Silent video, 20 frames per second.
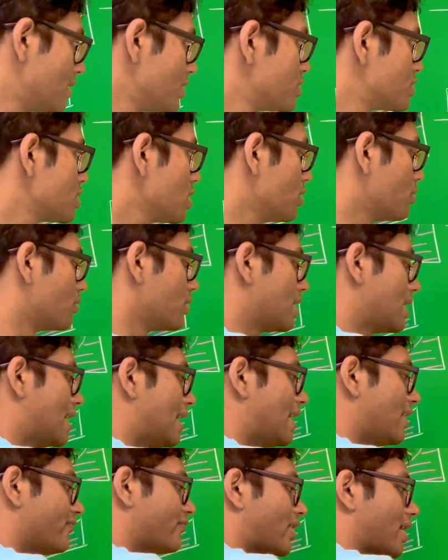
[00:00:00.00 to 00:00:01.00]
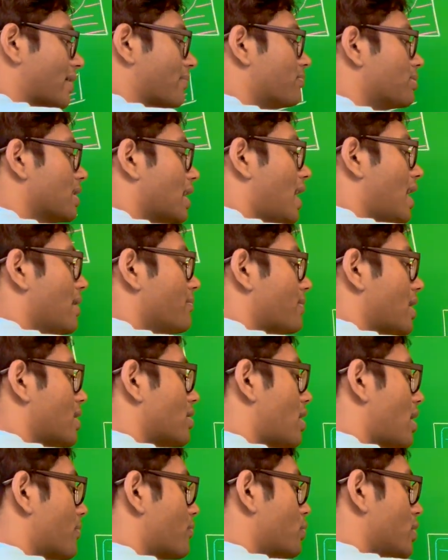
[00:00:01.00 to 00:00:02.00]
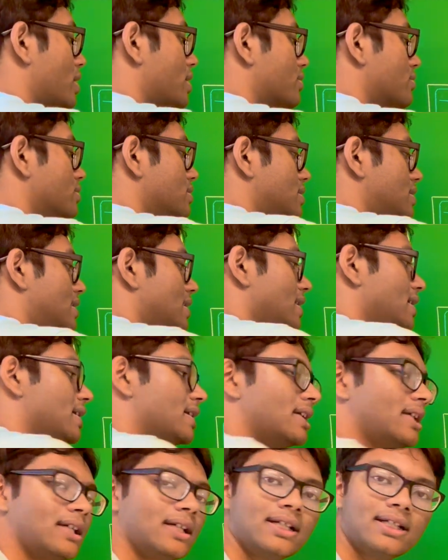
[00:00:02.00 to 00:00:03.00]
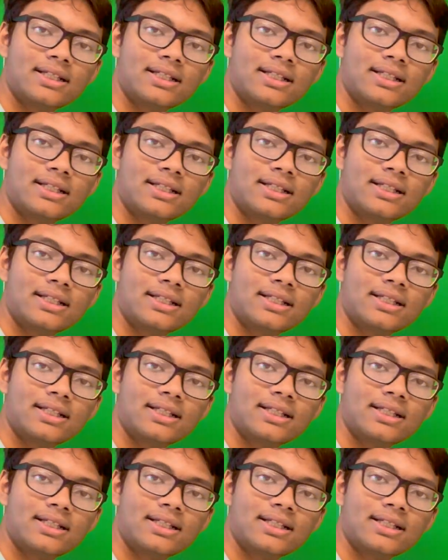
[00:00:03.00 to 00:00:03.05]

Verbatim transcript: So if I apply my operator D